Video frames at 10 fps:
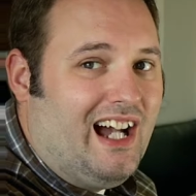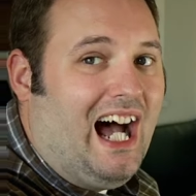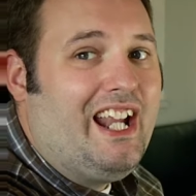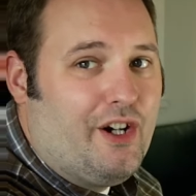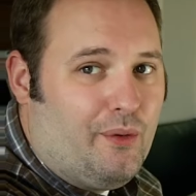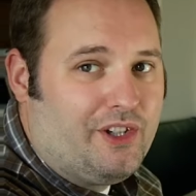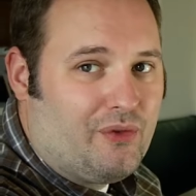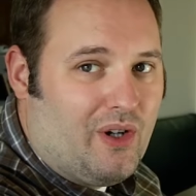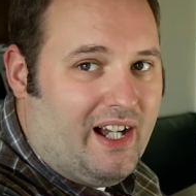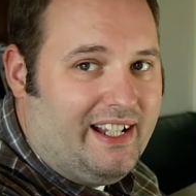I know what's
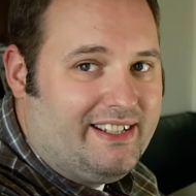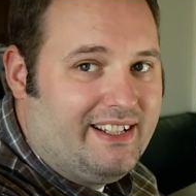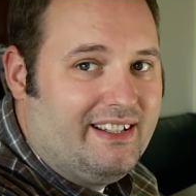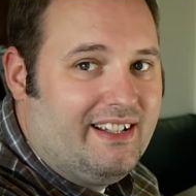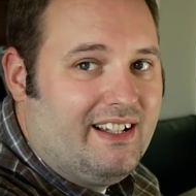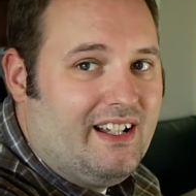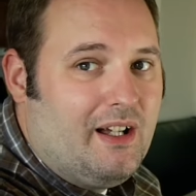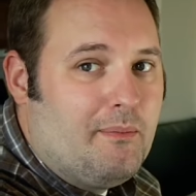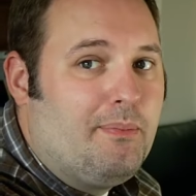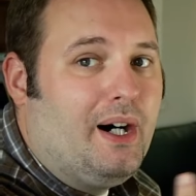right.
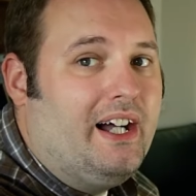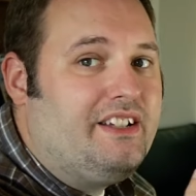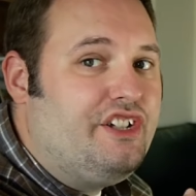But